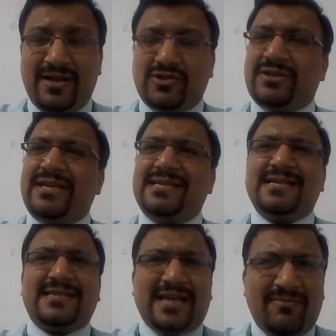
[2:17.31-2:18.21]
So these
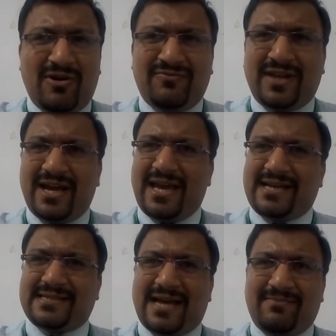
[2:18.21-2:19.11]
are some of the
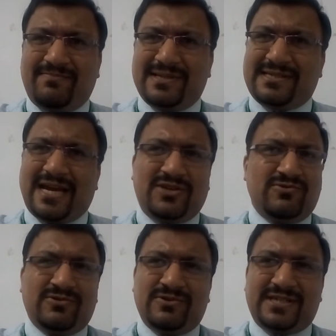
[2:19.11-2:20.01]
examples that
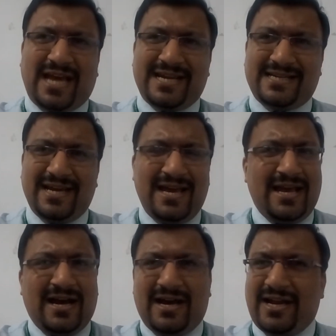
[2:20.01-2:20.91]
you can cite.
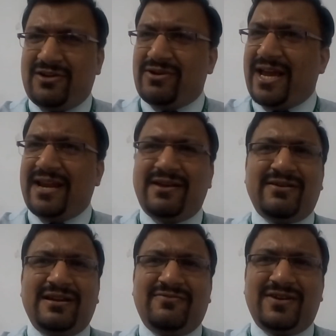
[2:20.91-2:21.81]
Any
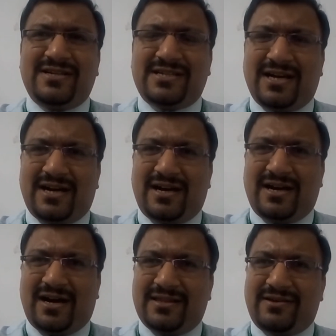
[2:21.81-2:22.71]
relevant
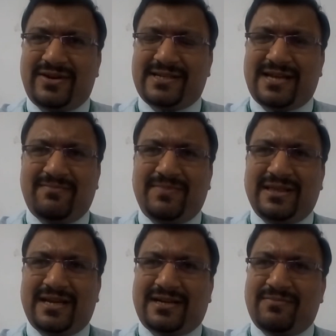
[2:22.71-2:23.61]
other example
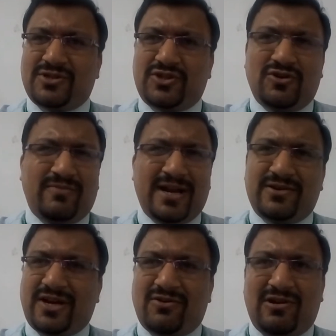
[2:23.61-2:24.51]
that comes to your mind,
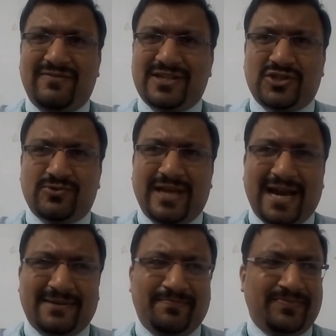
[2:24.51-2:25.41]
you can always do
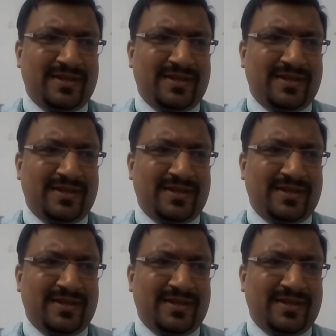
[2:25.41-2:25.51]
that.